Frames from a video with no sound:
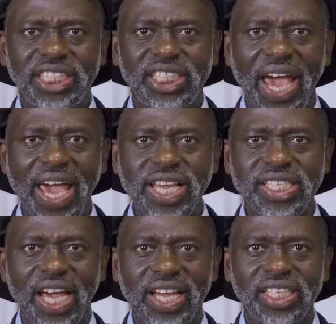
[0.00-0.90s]

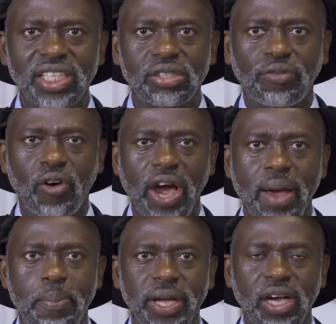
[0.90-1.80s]
change agents for
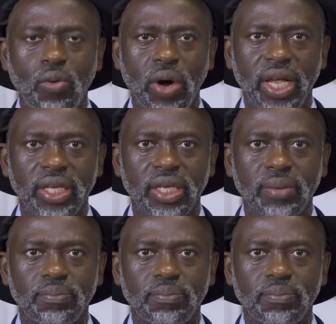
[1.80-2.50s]
a better world.